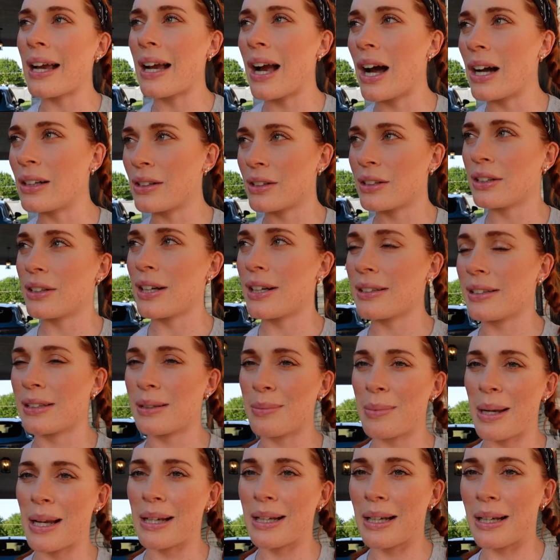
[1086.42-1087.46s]

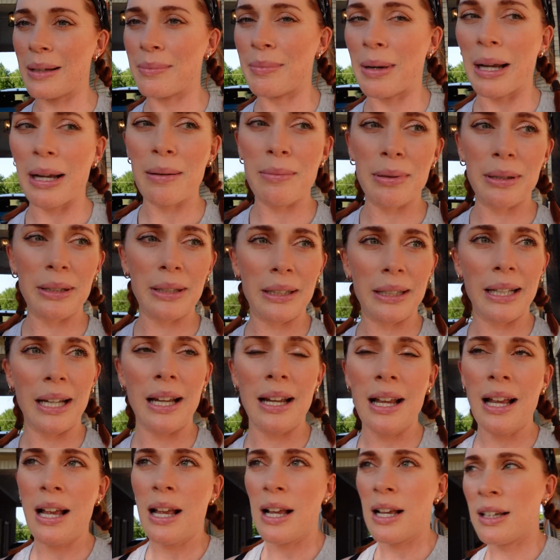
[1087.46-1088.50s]
underestimated my ability.
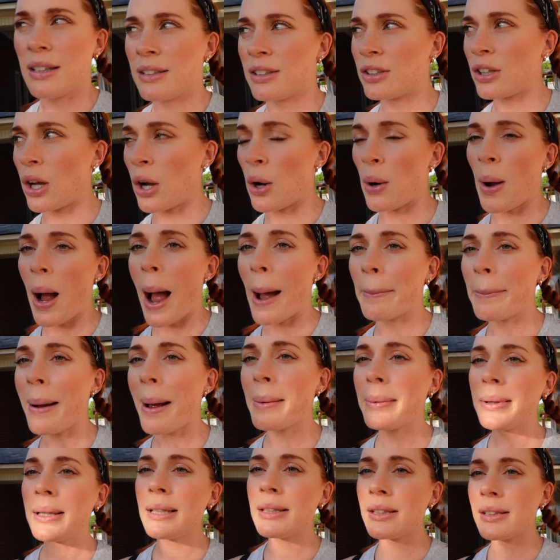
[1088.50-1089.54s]
So I'm
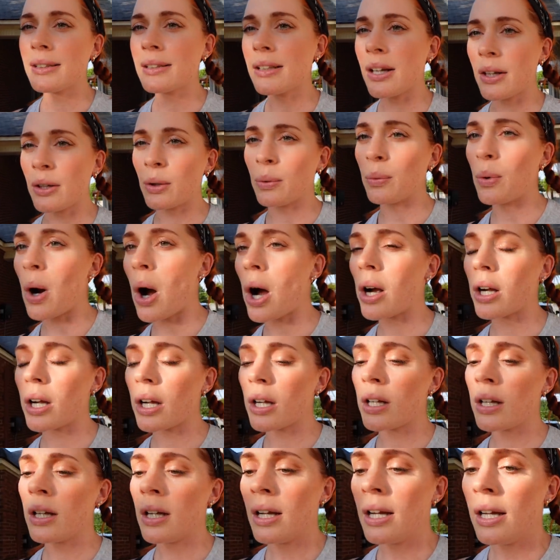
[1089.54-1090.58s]
probably just gonna walk
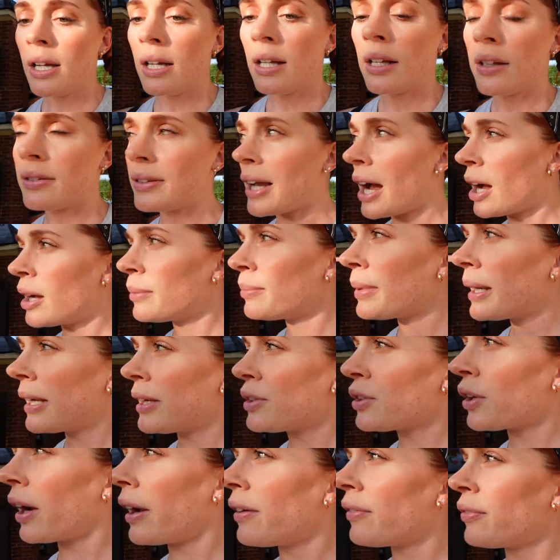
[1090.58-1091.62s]
down my
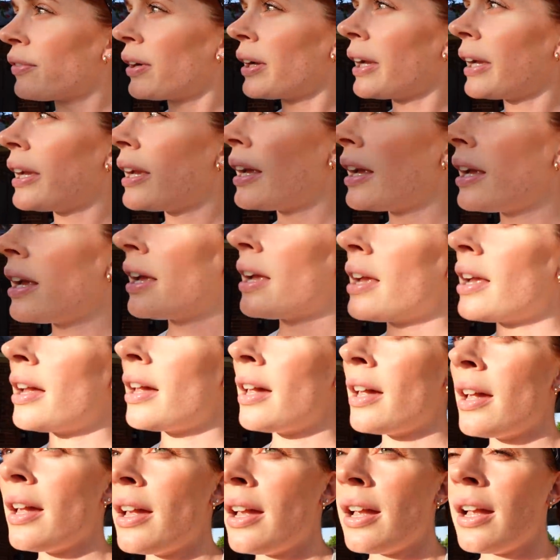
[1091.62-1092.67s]
driveway
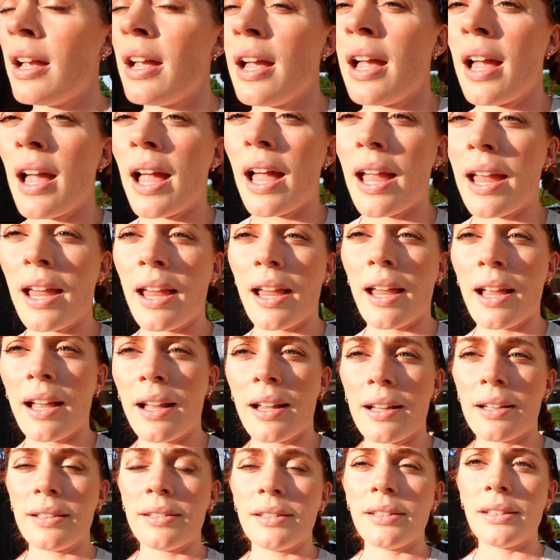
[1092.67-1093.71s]

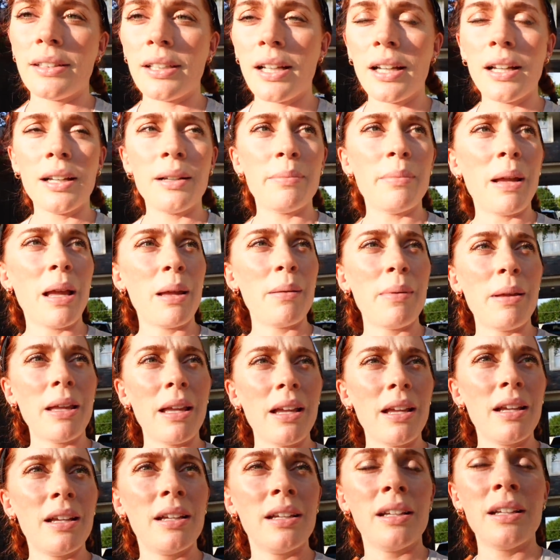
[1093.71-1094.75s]
and
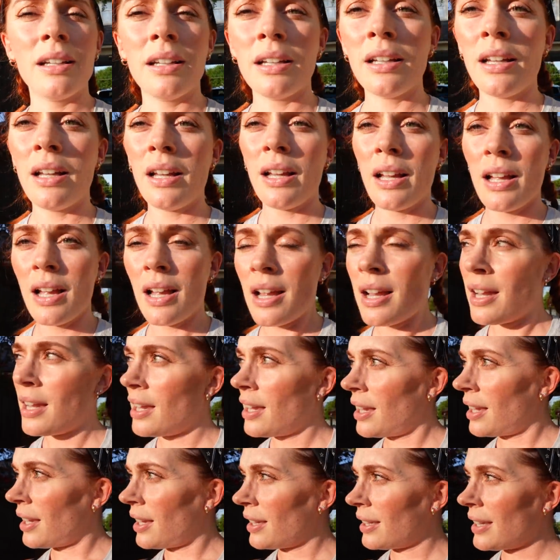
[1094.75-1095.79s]
maybe do a lap of the
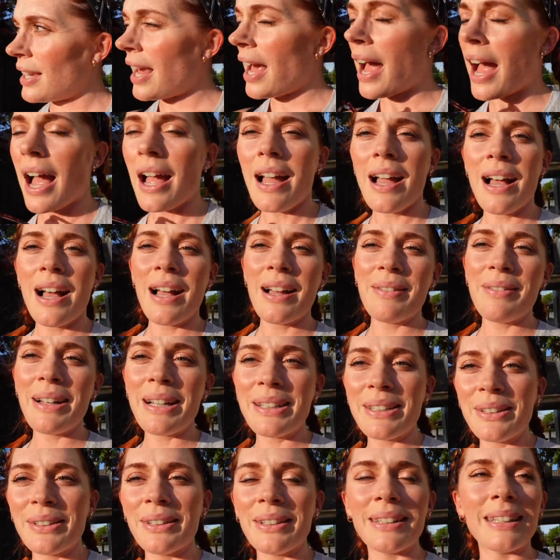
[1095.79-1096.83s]
driveway. Yeah, I might
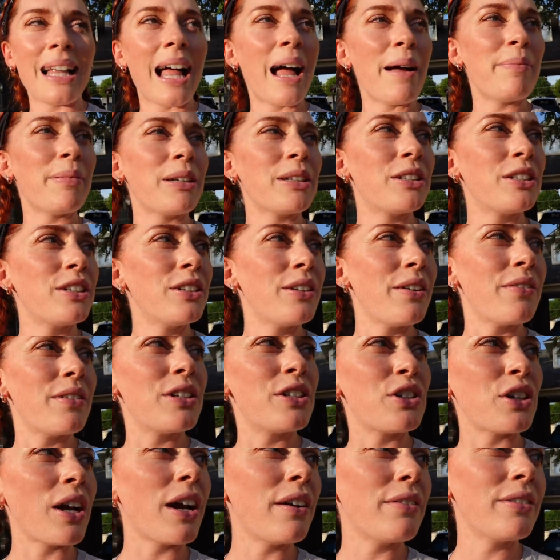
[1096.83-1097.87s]
do a lap or two of the
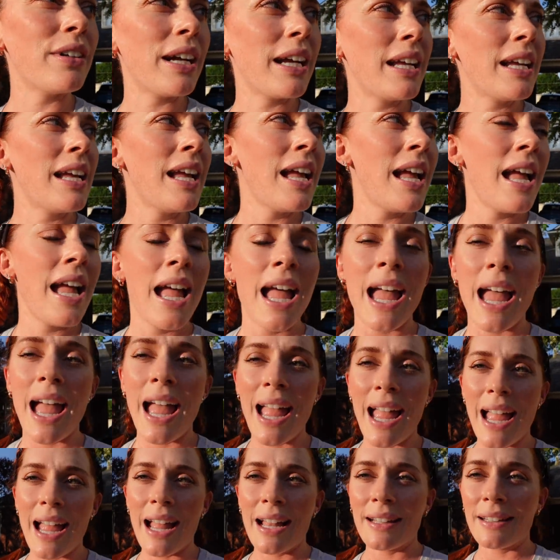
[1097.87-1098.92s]
driveway,
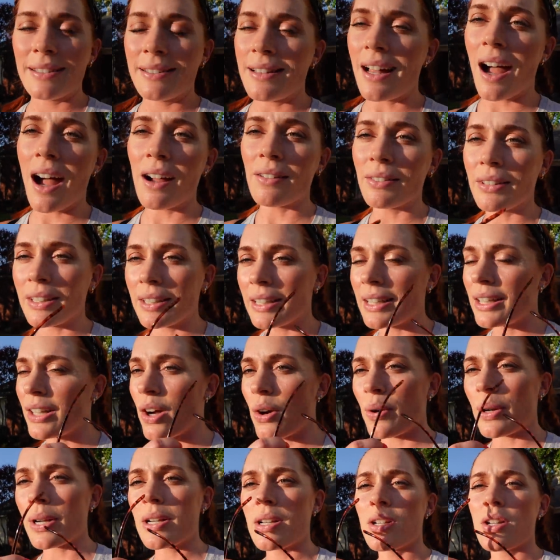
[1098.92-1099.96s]
and not really
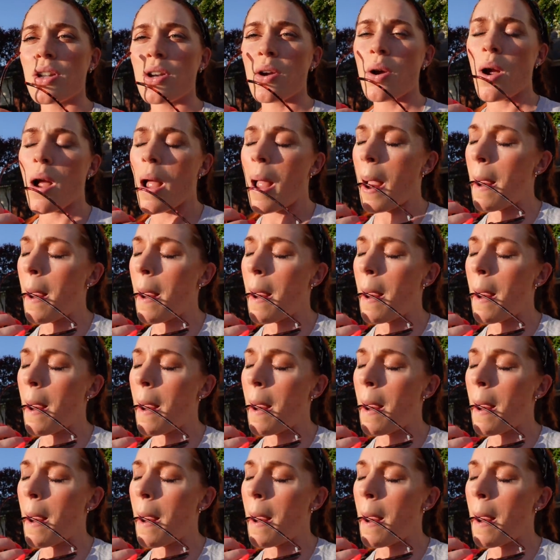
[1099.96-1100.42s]
going to